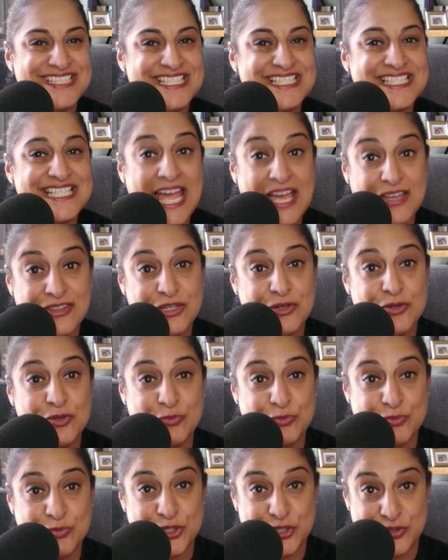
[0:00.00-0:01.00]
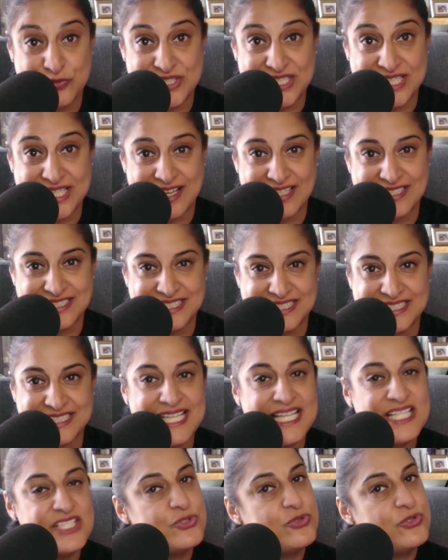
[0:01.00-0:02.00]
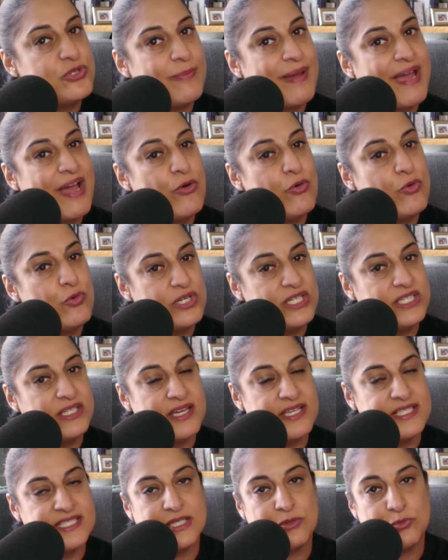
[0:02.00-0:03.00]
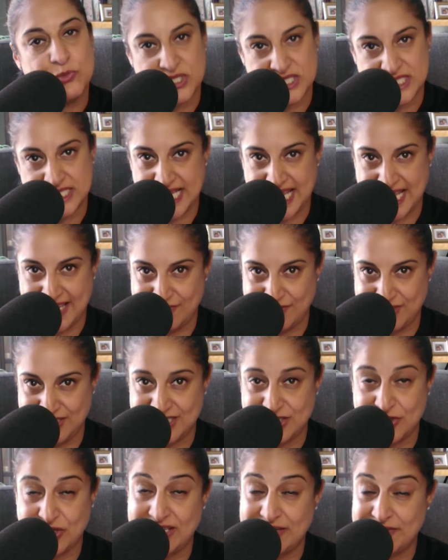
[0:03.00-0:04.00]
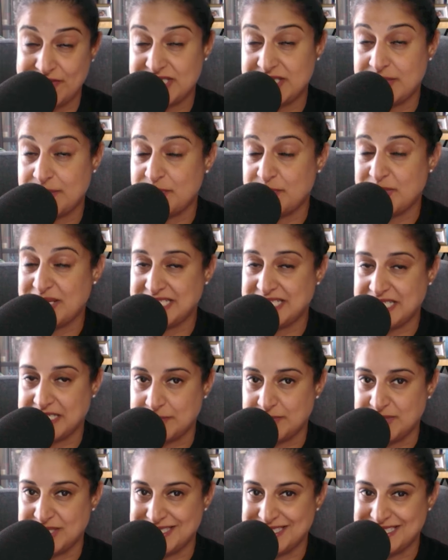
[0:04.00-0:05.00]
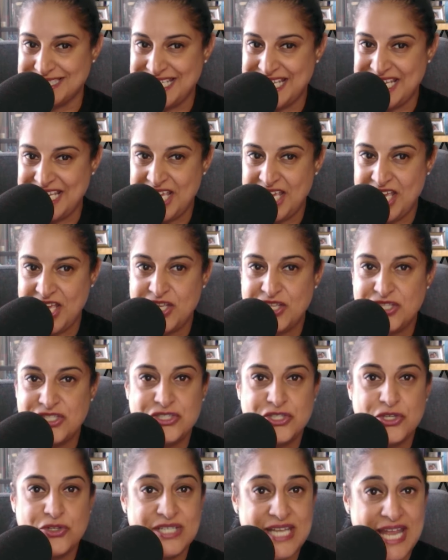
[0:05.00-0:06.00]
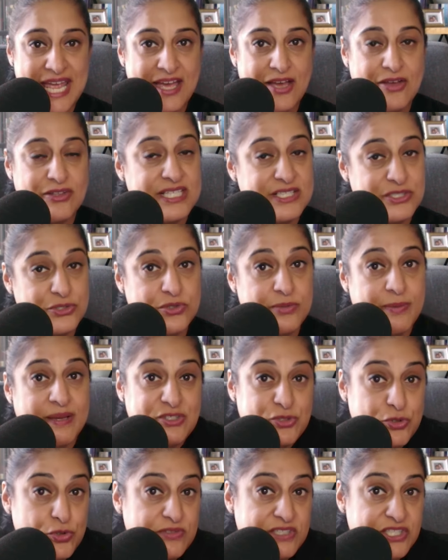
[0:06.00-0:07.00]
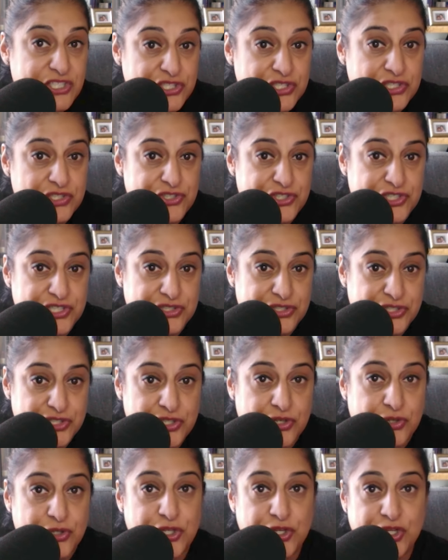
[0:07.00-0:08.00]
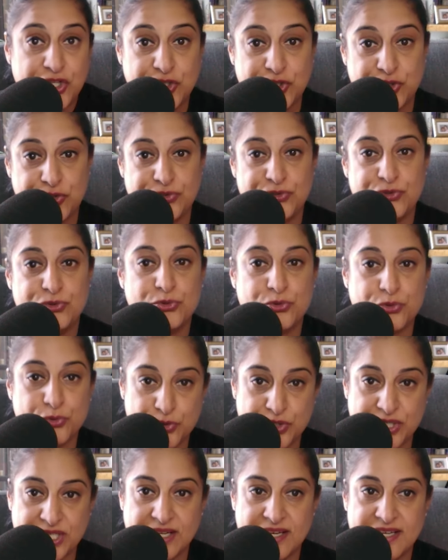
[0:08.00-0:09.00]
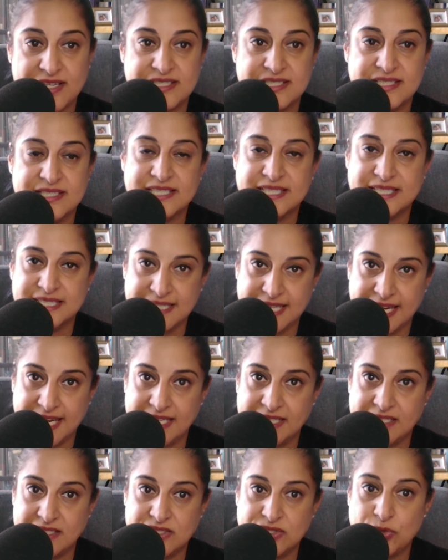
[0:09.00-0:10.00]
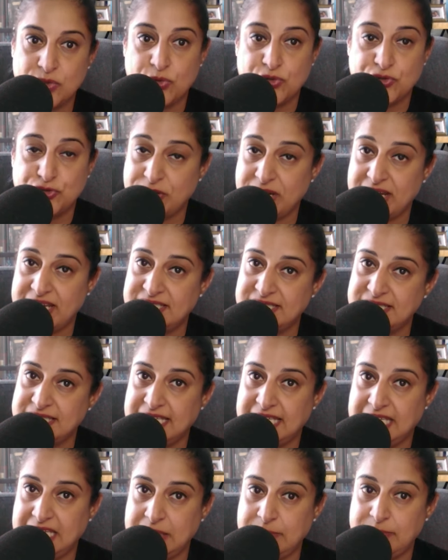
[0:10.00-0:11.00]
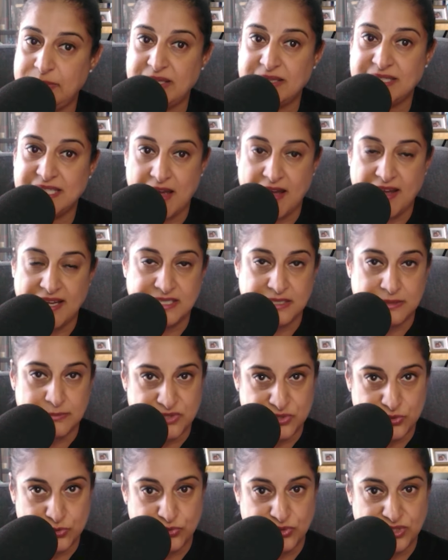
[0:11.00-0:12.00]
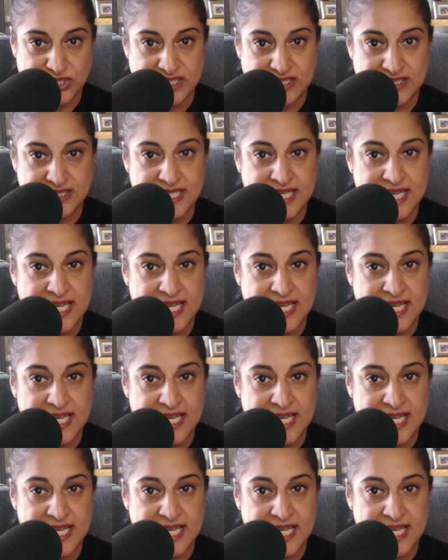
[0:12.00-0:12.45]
Now that you've decluttered, let's talk about organising what's left. So here are some of my tips. So now let's talk about storage solutions. You can use drawer organisers, containers, or trays to keep the items sorted.